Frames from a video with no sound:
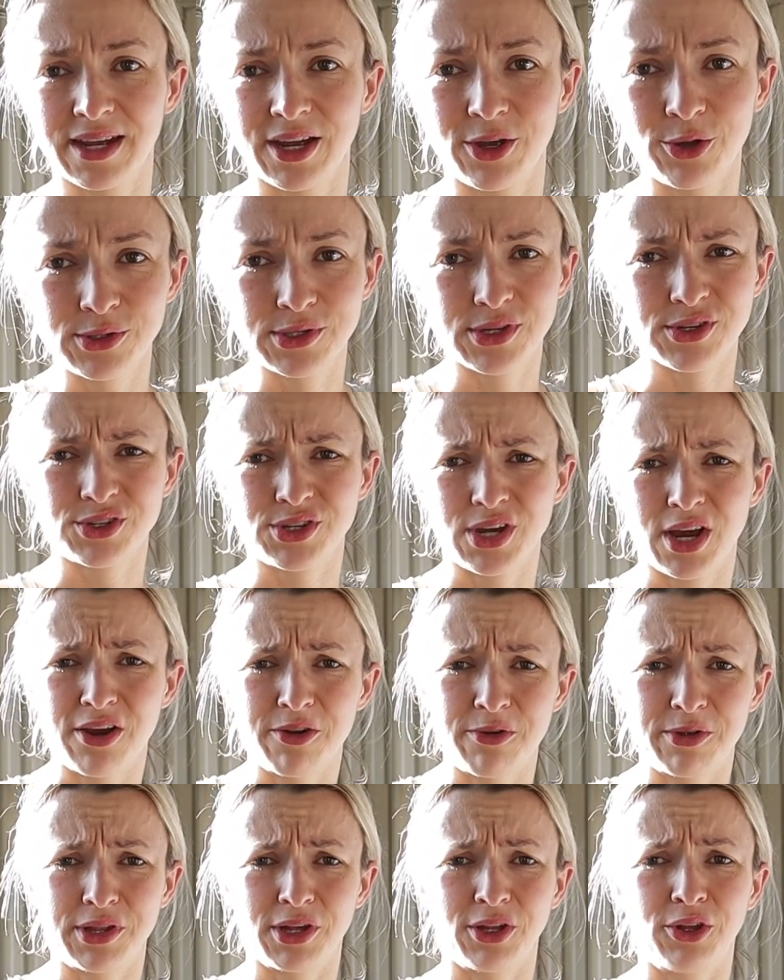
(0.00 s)
I also share
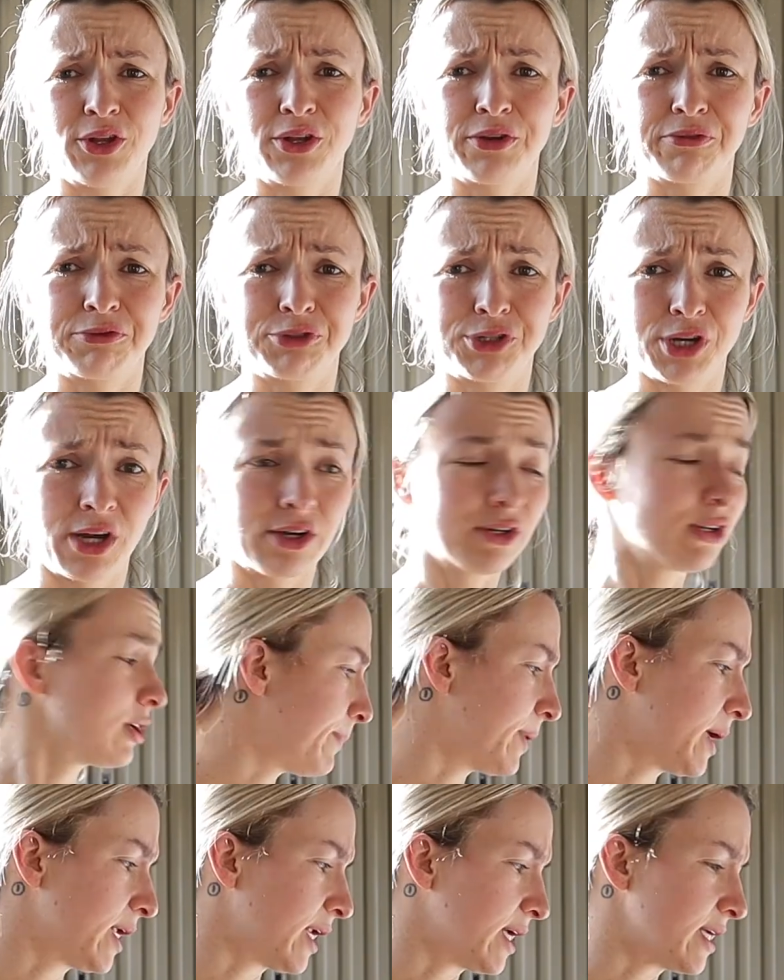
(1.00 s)
it with a lot of junk,
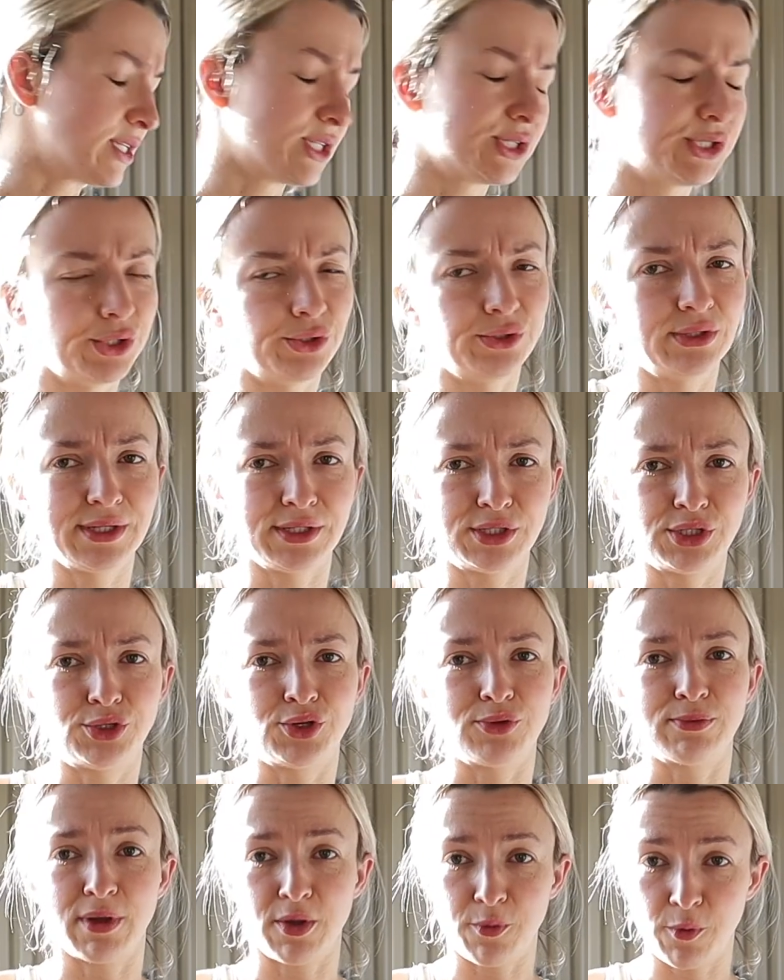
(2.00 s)
but I still need to
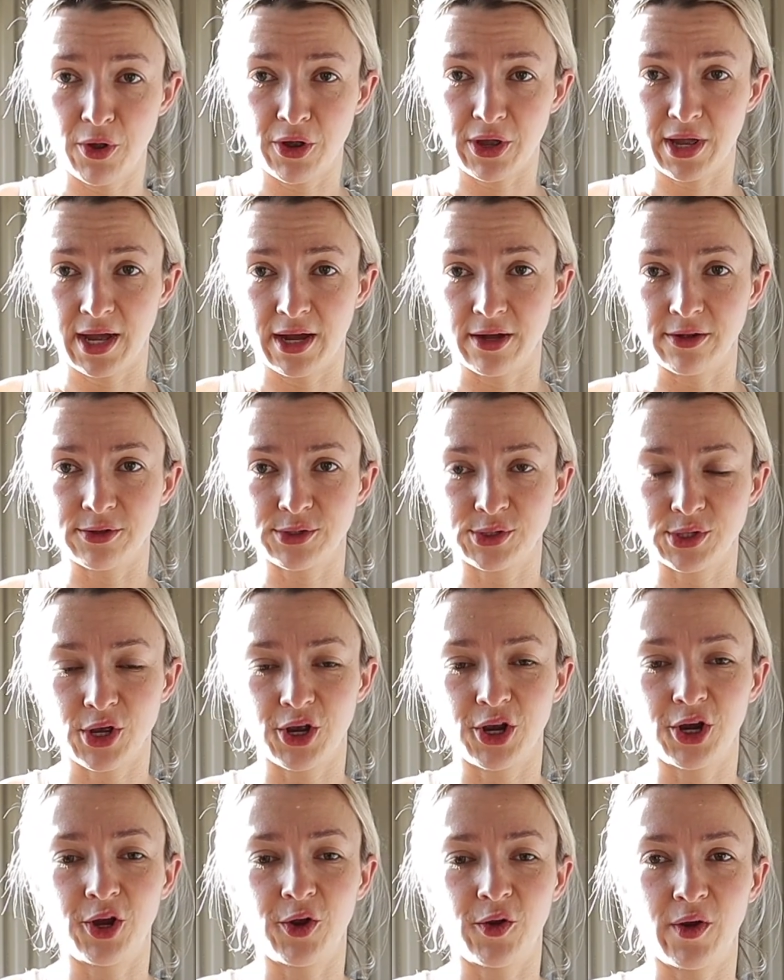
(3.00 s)
do my workout.
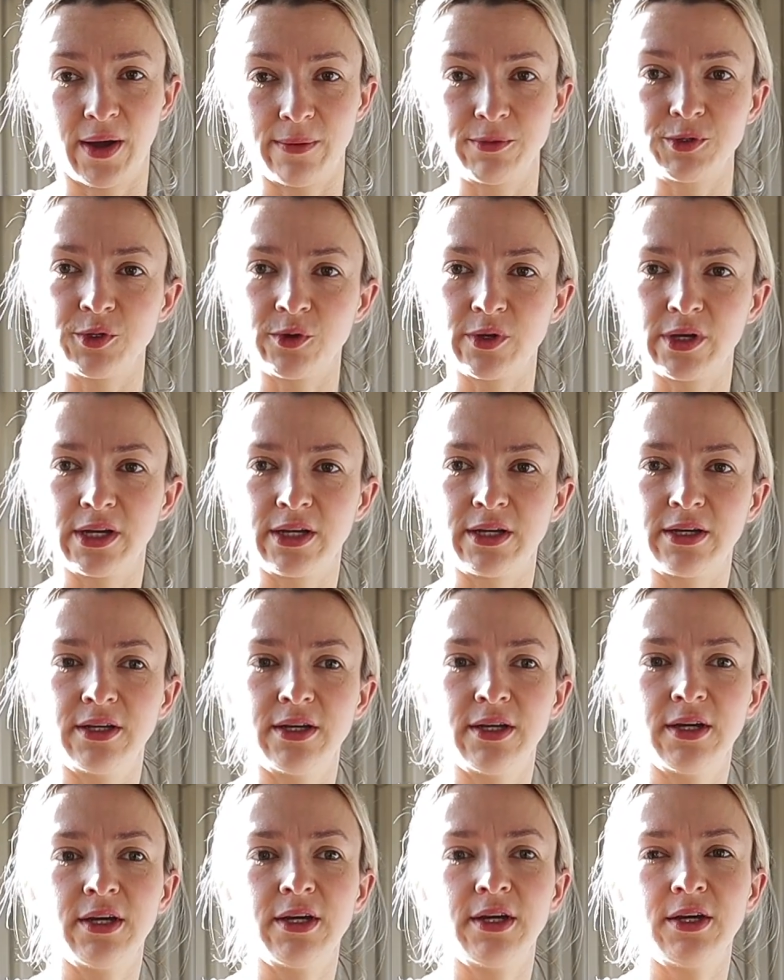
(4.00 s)
So I'm doing
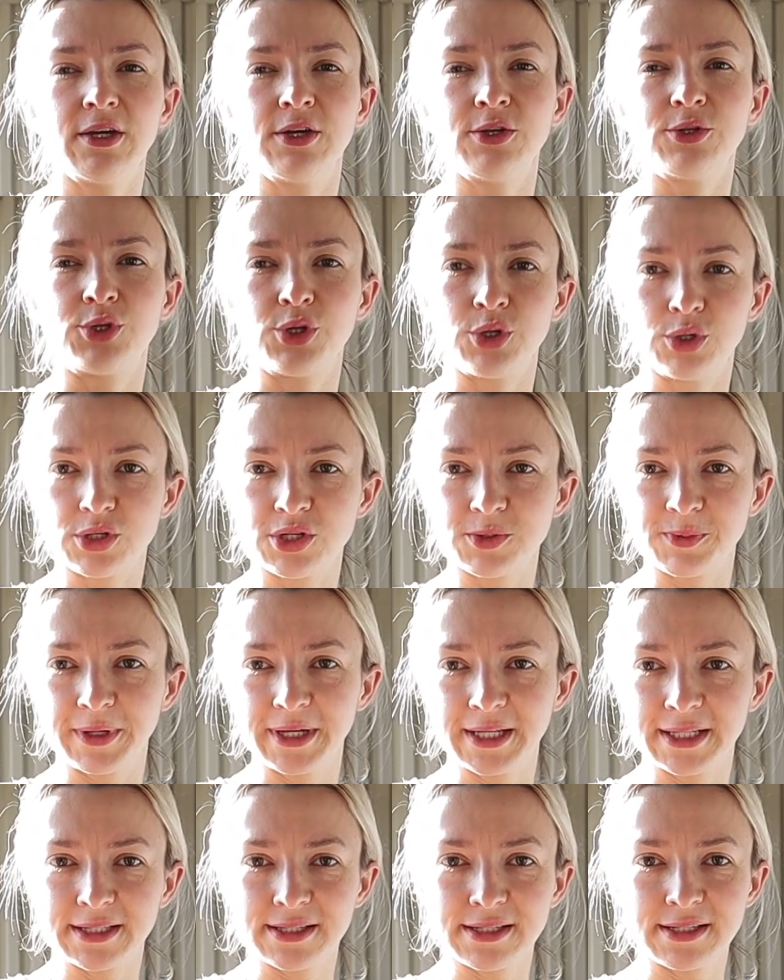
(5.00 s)
two
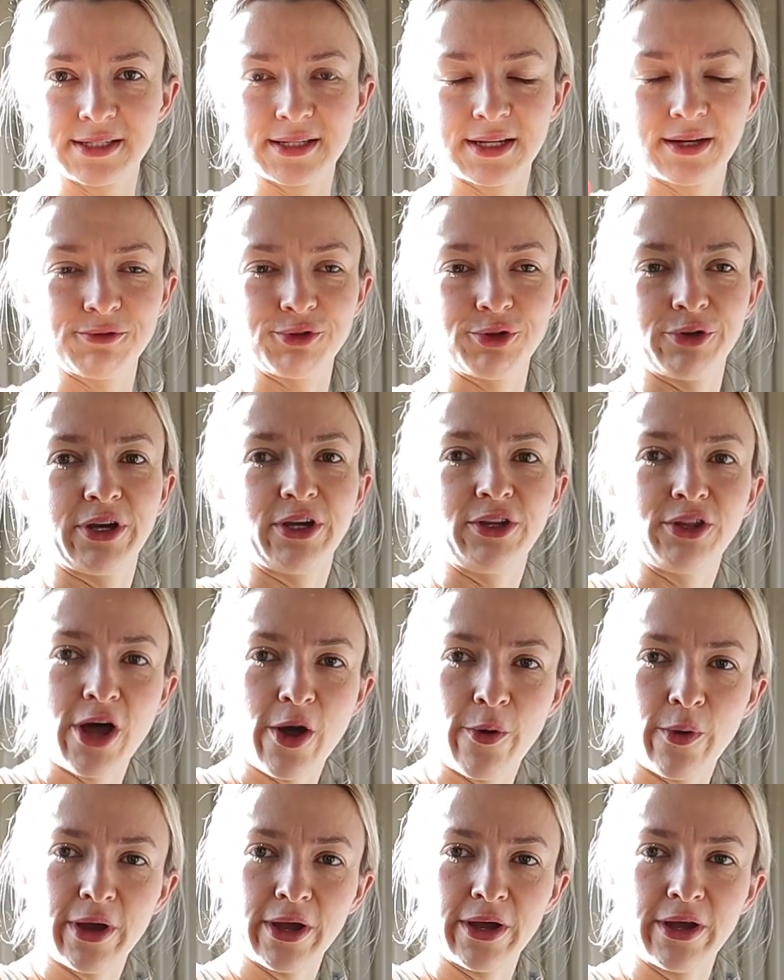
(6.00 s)
splits. I'm doing
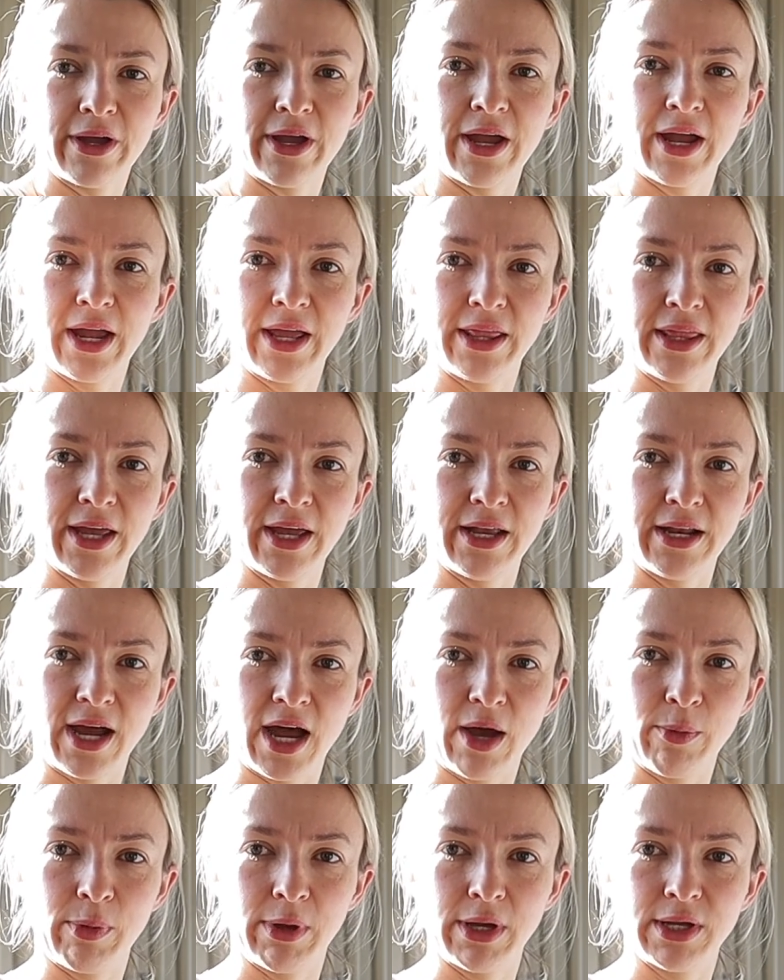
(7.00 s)
lower and then
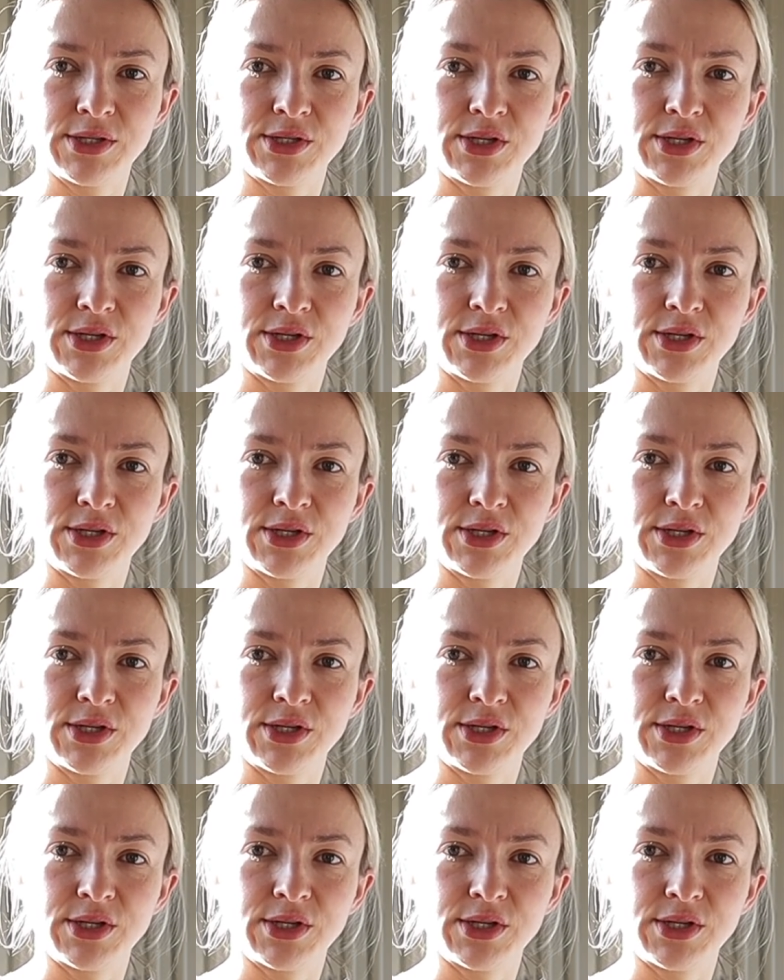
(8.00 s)
upper.